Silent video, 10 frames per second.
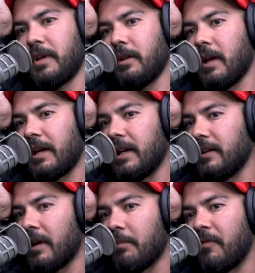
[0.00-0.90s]
Then like
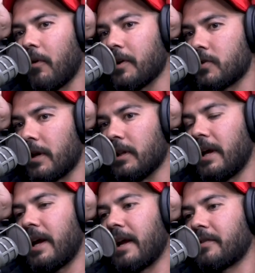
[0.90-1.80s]
anytime before I trained
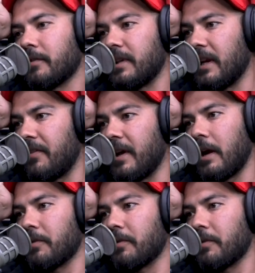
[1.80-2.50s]
legs or did anything,